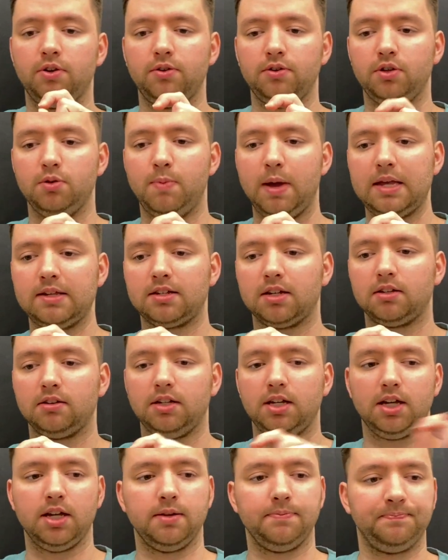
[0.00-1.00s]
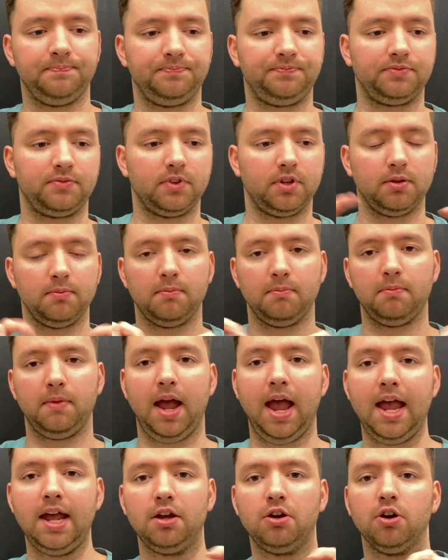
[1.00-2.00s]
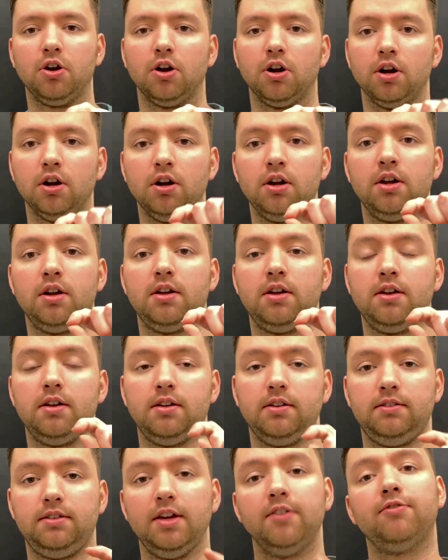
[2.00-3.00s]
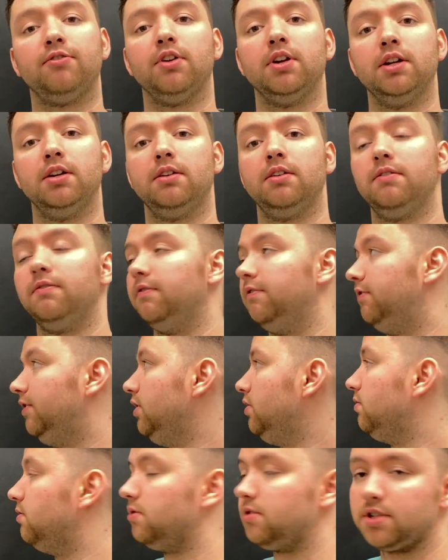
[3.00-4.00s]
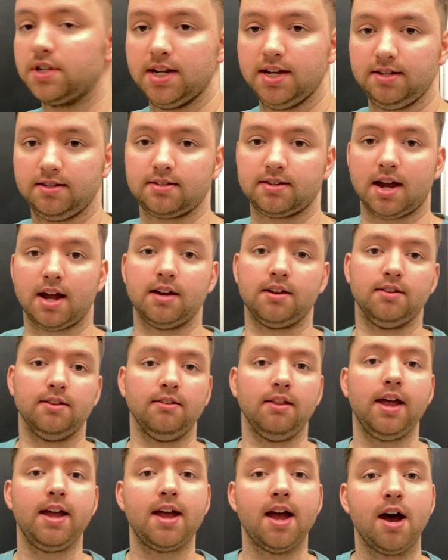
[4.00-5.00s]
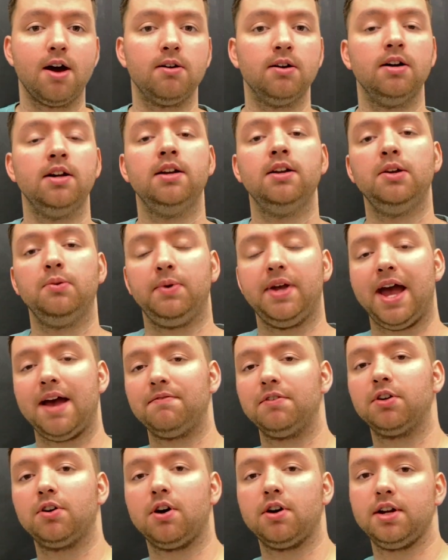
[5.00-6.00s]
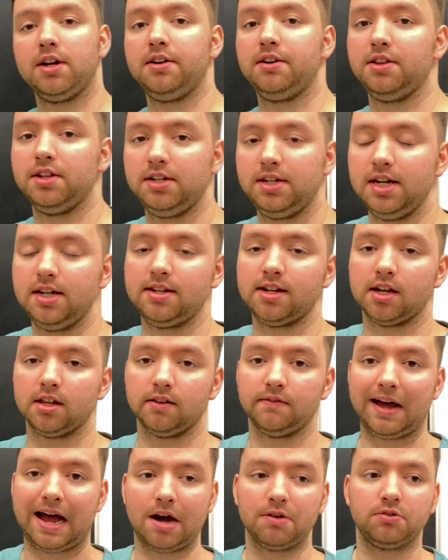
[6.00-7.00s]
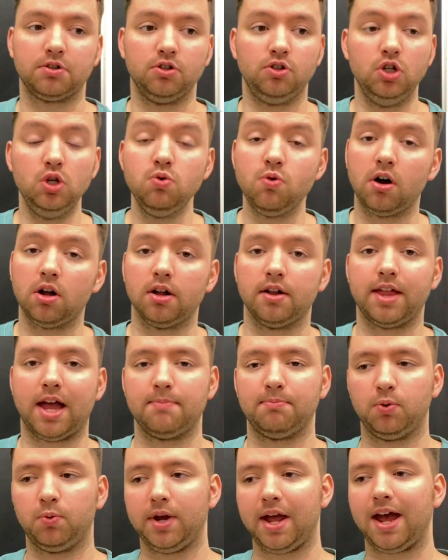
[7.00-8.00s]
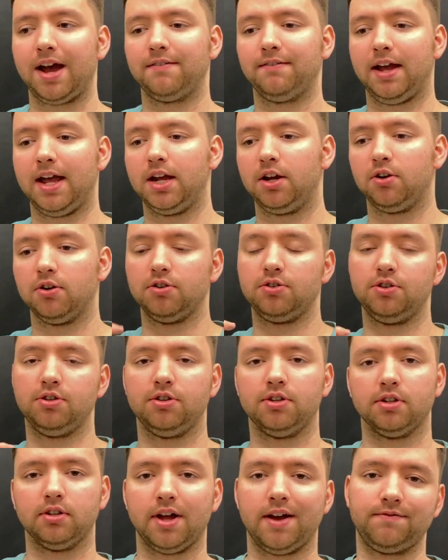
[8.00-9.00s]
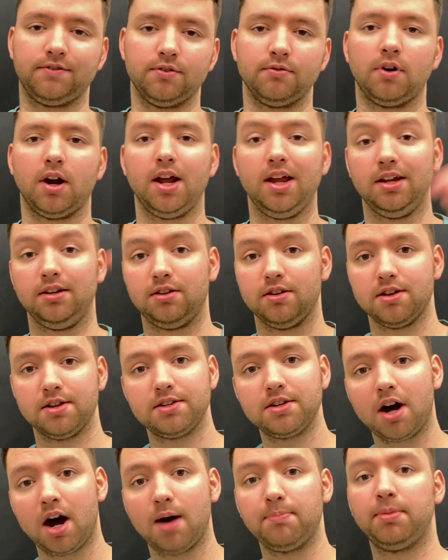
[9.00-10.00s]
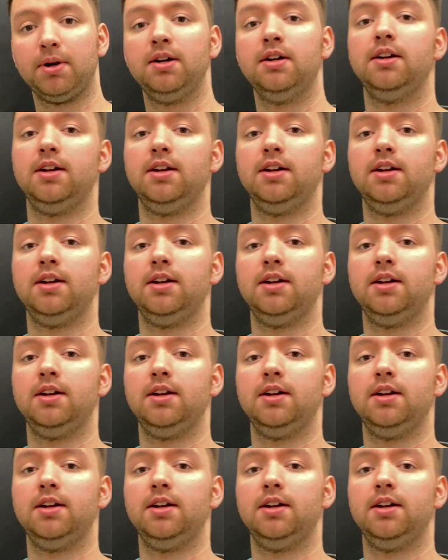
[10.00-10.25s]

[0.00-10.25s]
you basically anchor different views inside of the layout. We haven't gone into the detail of how to do all of that, but we have anchored to the left and right and to the top.